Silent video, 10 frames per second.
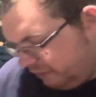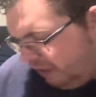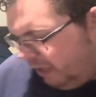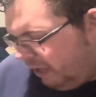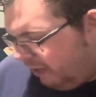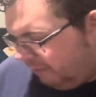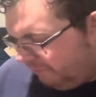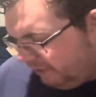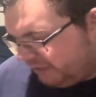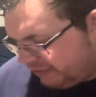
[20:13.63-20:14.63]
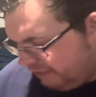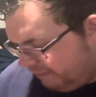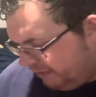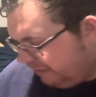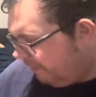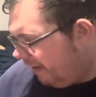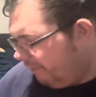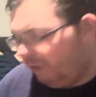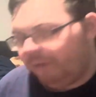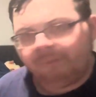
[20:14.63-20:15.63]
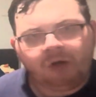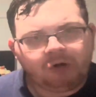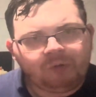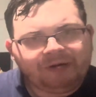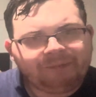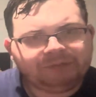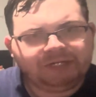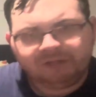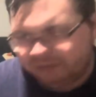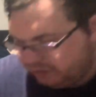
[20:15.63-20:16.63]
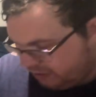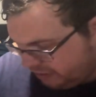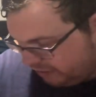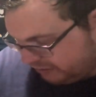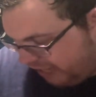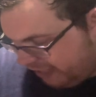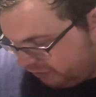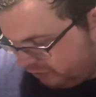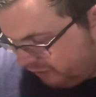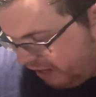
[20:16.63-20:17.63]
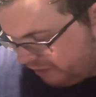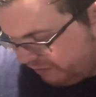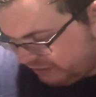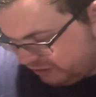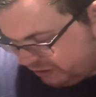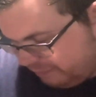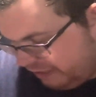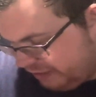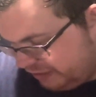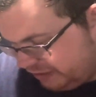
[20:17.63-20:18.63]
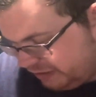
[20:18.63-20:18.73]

is going to be my burn ball going up there, because I don't know how the lanes are going to be, and this is